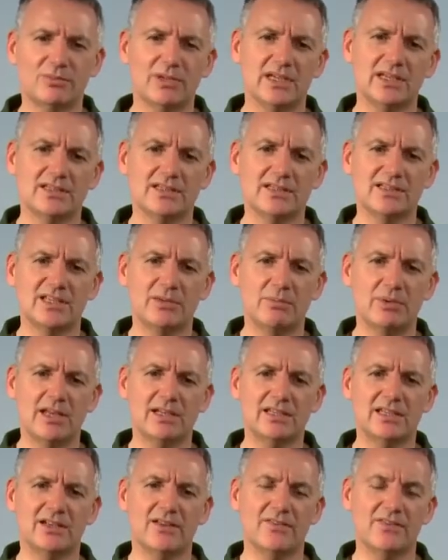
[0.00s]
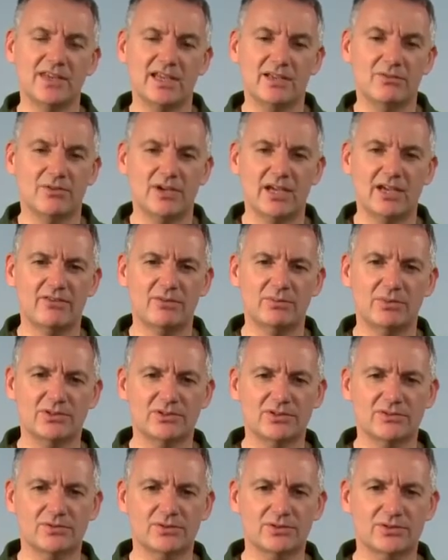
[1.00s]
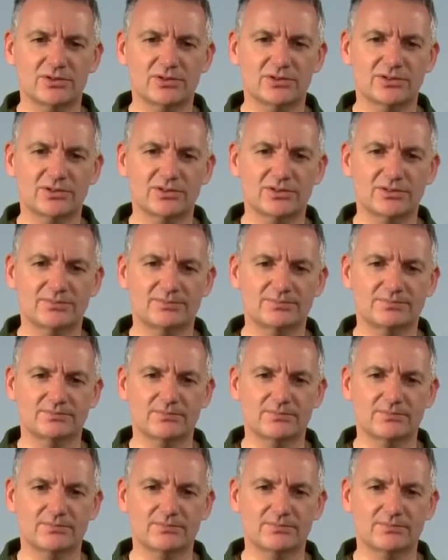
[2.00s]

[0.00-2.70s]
metres depending on the environment, of course.